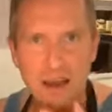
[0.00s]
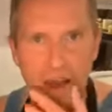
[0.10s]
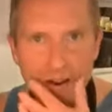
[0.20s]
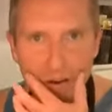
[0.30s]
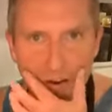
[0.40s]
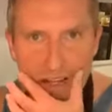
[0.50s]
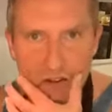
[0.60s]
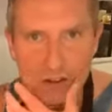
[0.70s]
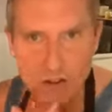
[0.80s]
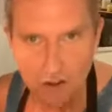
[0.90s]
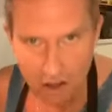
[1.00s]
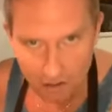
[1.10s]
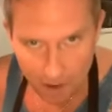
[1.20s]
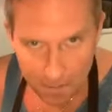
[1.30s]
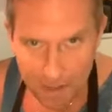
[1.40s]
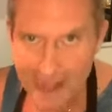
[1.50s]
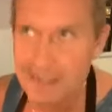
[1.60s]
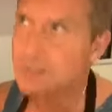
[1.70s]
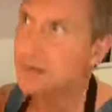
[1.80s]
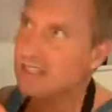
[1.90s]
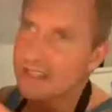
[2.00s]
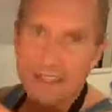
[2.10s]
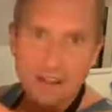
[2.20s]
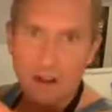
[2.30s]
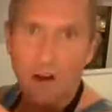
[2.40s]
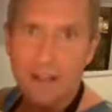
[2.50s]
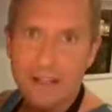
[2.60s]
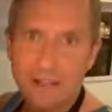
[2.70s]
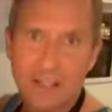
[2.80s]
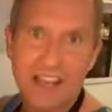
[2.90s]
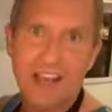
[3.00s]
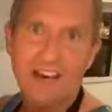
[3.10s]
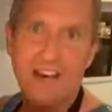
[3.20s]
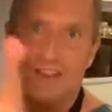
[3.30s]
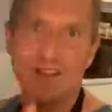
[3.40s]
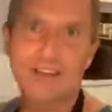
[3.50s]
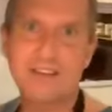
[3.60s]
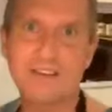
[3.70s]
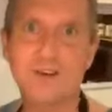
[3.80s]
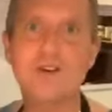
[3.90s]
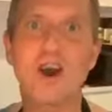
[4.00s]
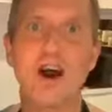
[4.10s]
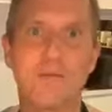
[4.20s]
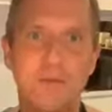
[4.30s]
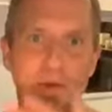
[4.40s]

And look, it does look like I've got bags, but it's these lights here in the cooker hob